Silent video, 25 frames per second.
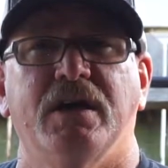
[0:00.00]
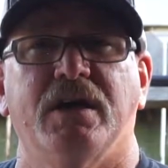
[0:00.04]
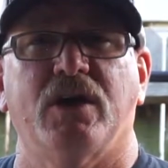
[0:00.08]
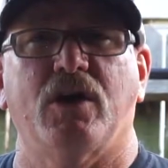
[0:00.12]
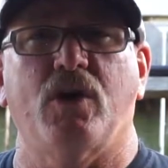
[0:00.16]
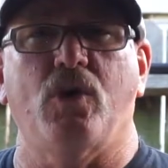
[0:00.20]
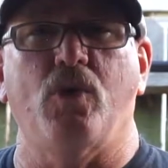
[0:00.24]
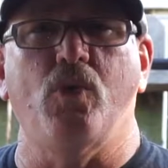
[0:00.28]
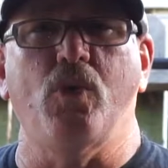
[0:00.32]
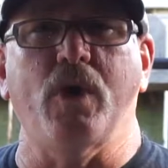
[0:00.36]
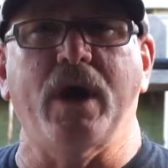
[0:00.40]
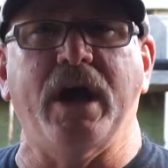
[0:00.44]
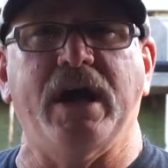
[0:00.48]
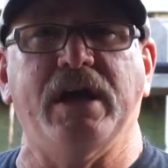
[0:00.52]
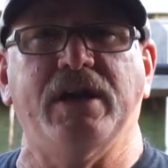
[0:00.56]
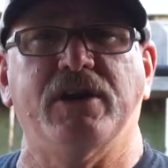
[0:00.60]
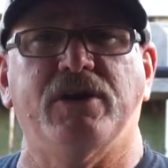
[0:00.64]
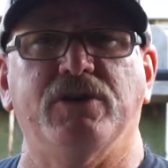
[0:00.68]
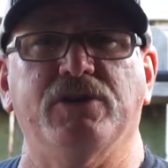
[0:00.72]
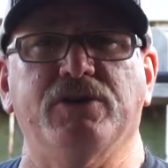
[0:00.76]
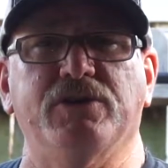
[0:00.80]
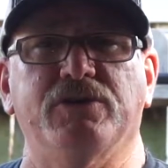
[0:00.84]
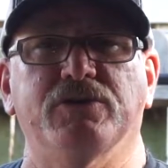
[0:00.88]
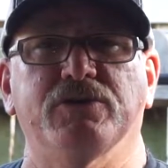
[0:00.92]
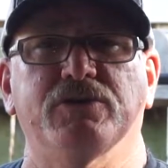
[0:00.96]
a
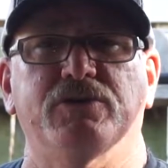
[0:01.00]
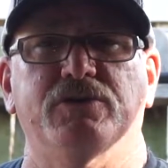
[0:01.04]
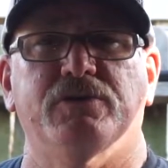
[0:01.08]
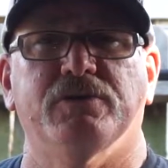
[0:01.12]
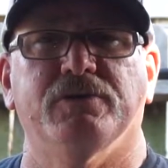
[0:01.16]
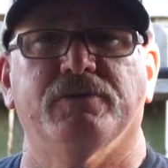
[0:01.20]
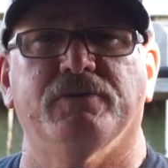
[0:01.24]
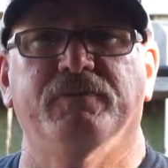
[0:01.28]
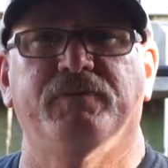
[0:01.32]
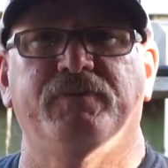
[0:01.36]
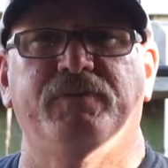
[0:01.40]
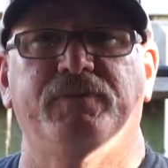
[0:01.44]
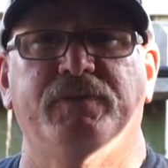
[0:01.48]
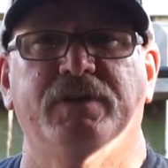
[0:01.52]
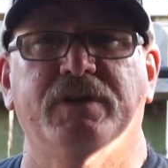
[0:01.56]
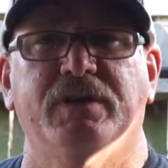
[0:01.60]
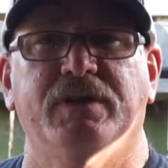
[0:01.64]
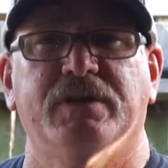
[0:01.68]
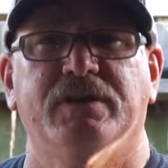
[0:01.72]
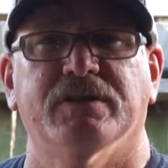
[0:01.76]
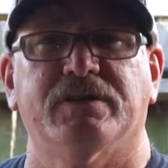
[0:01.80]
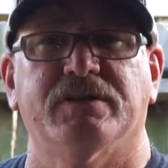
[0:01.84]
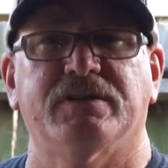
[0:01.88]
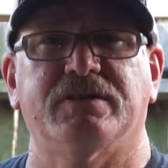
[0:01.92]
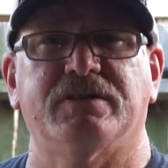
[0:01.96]
Wagyu
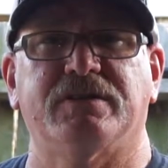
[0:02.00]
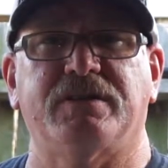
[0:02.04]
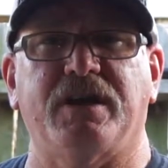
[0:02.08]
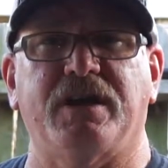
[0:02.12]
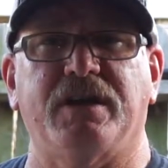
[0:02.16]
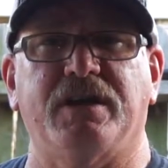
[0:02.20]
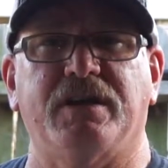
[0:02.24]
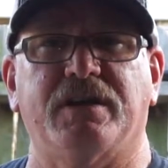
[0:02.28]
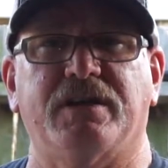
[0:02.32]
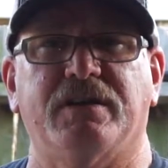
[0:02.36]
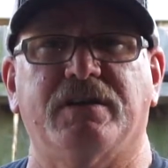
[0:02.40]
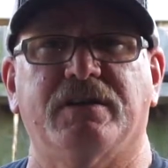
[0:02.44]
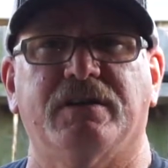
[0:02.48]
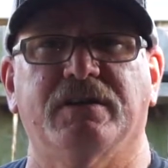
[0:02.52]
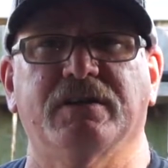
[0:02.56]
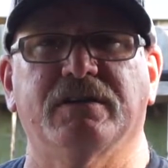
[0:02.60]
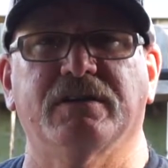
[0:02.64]
steak